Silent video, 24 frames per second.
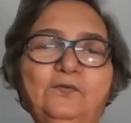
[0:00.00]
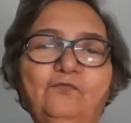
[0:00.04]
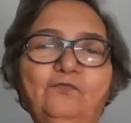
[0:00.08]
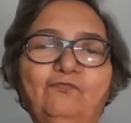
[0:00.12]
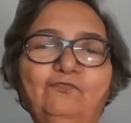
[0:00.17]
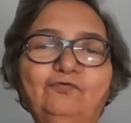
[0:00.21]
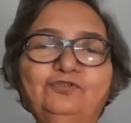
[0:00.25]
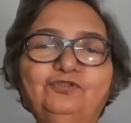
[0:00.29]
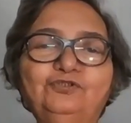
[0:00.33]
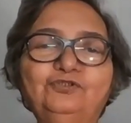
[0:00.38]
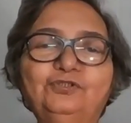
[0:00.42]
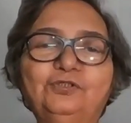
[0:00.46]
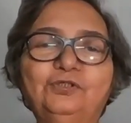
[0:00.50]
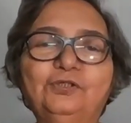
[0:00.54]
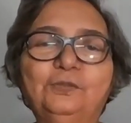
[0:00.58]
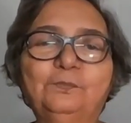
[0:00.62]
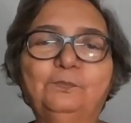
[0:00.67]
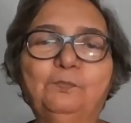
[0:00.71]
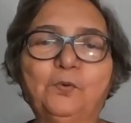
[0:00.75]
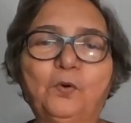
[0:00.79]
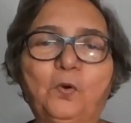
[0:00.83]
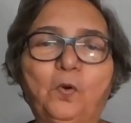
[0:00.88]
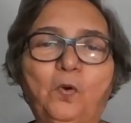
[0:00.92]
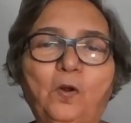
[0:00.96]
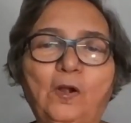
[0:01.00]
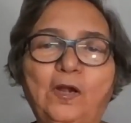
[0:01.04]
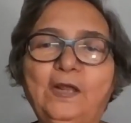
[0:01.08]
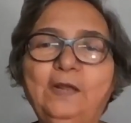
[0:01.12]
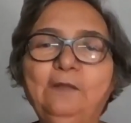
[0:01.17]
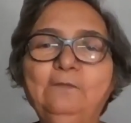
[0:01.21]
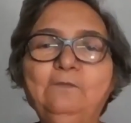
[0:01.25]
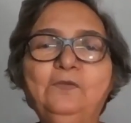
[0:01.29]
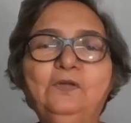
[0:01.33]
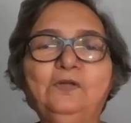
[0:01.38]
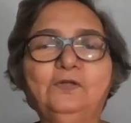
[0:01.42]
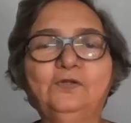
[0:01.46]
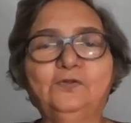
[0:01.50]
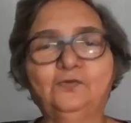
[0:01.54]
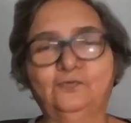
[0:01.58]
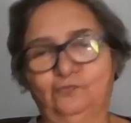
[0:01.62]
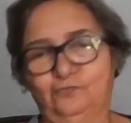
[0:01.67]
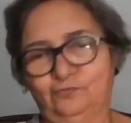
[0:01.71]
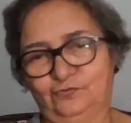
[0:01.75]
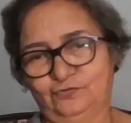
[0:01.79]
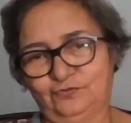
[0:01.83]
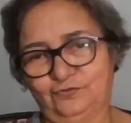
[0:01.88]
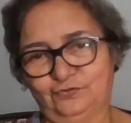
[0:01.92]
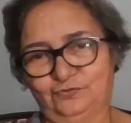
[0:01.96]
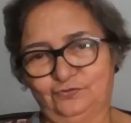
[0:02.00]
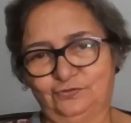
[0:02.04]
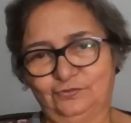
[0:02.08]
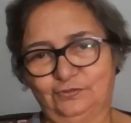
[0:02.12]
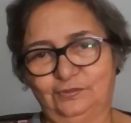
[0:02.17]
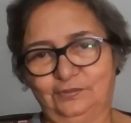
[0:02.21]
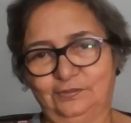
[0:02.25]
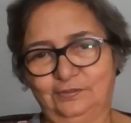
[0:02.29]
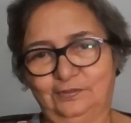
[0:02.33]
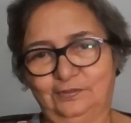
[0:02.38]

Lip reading: officially proclaimed a neurosurgeon.